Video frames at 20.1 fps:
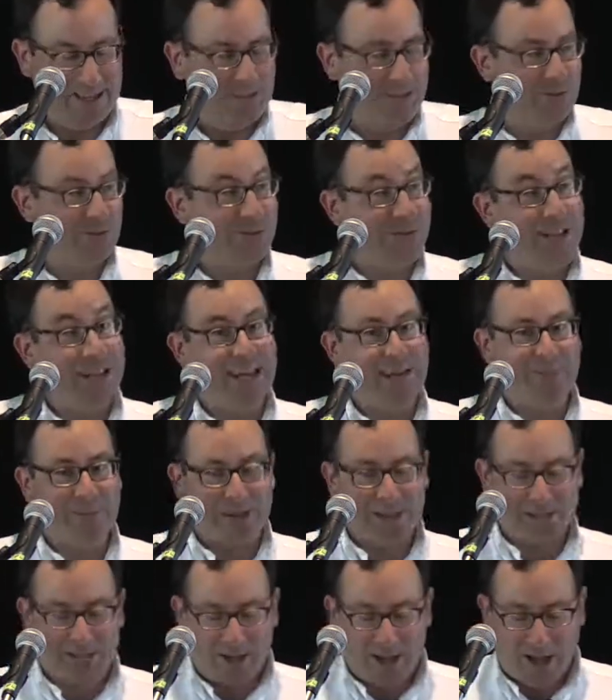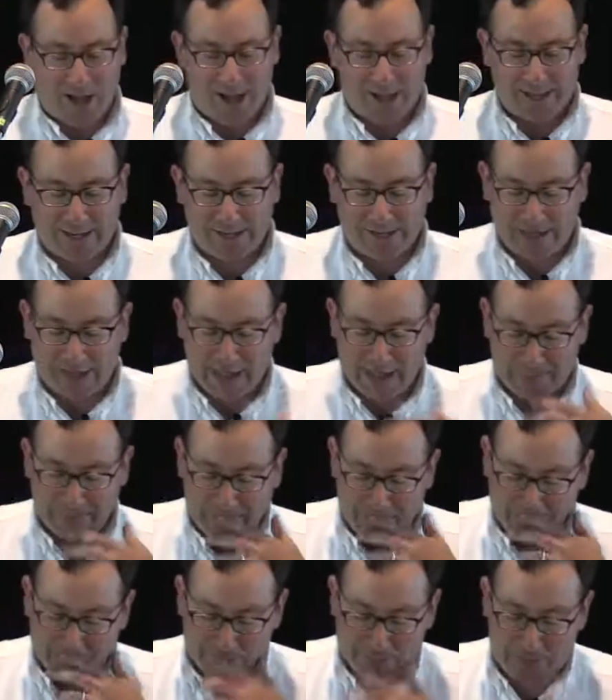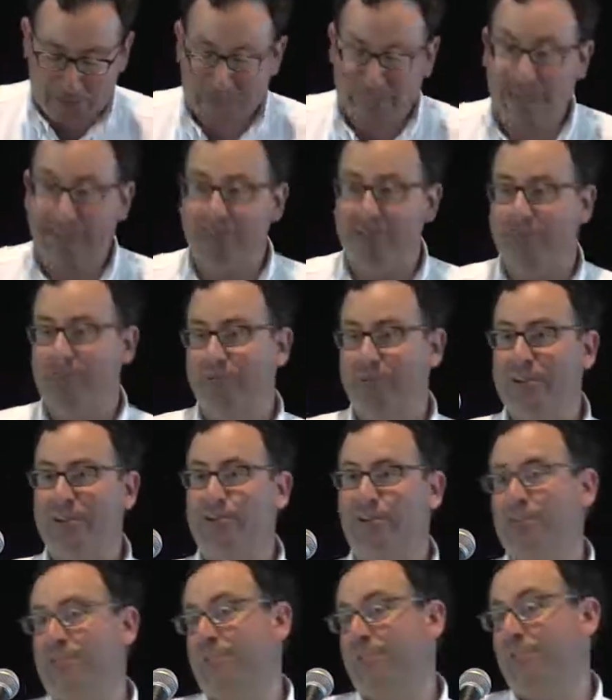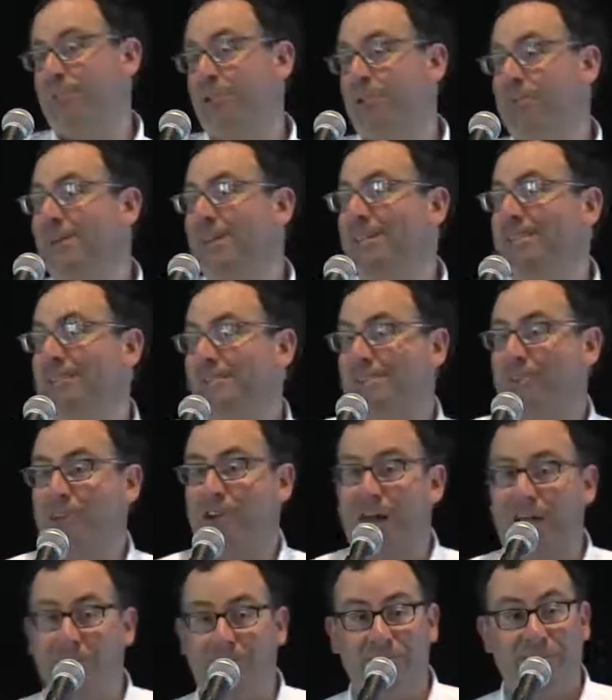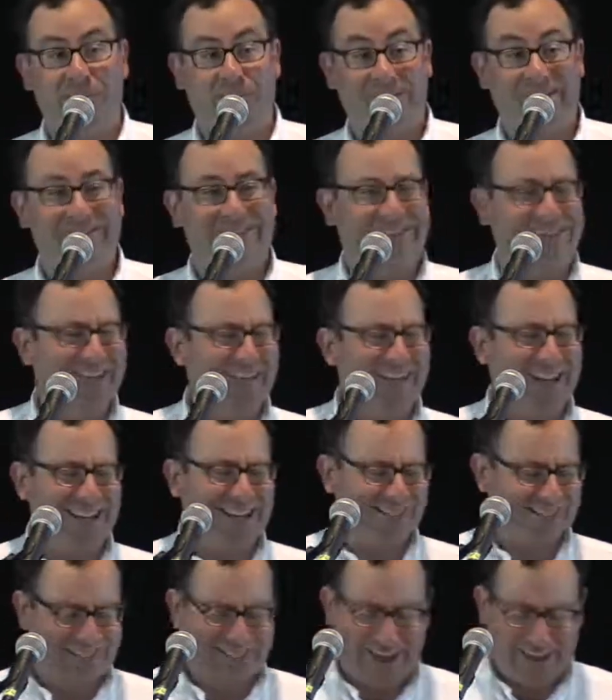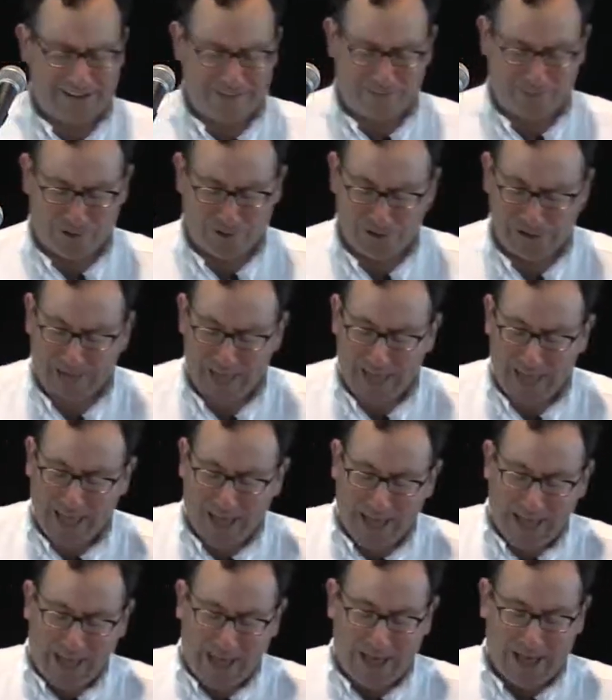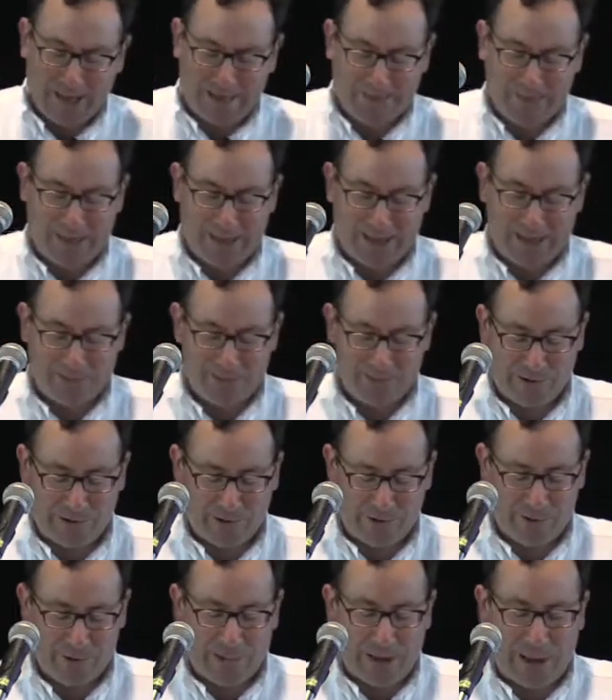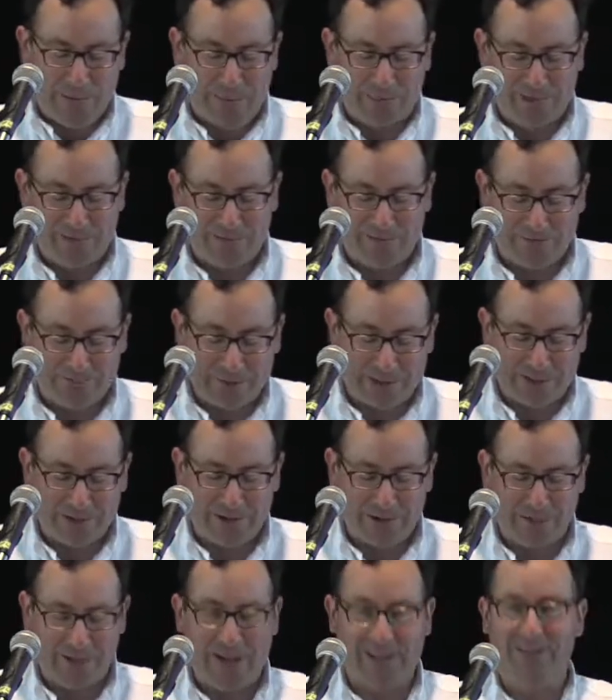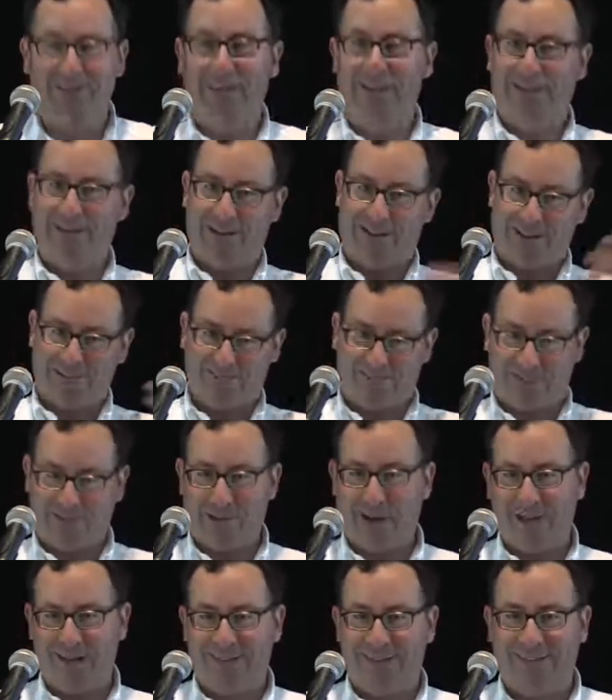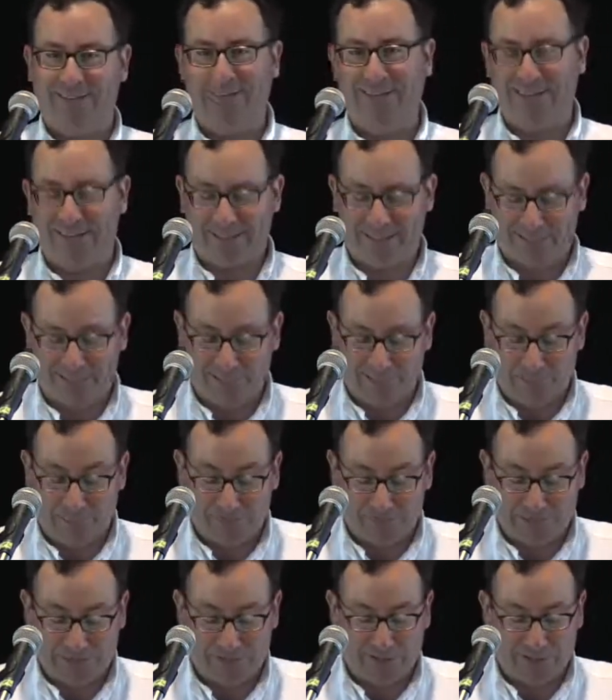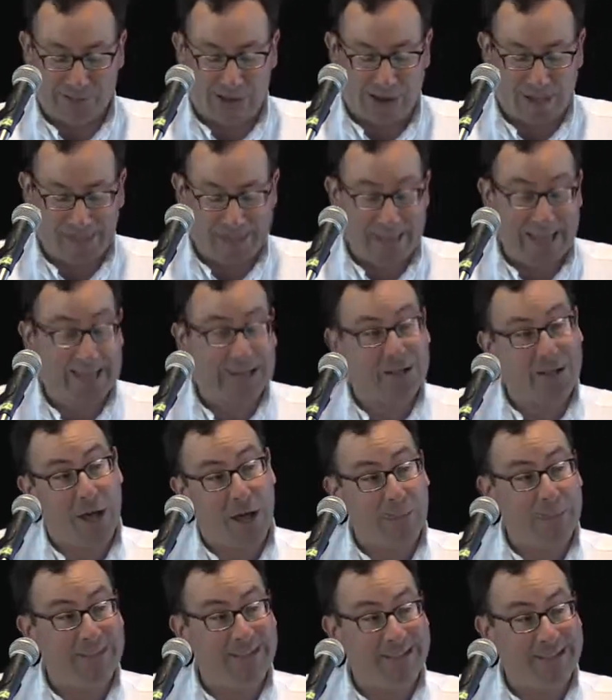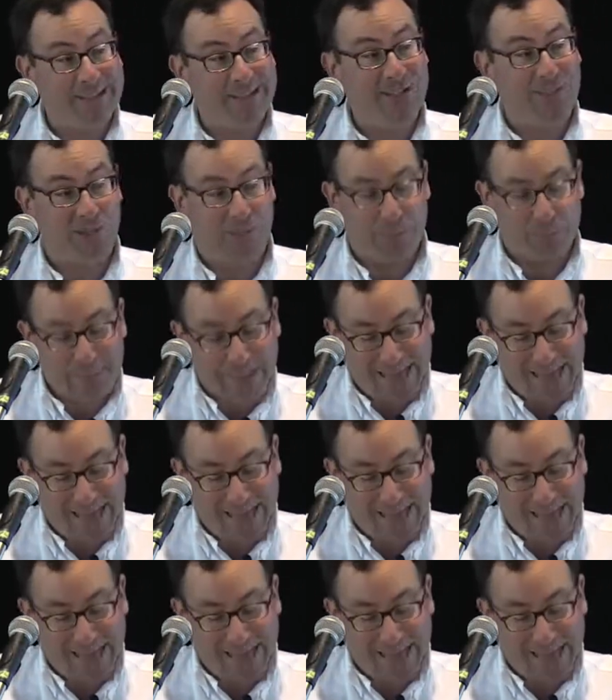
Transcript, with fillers: So today in my talk, um, I want to bring together the resource of humanistic scholarship, literary studies, the kind of work um, that we, we, might be familiar with in a context like this in bookstock, and computational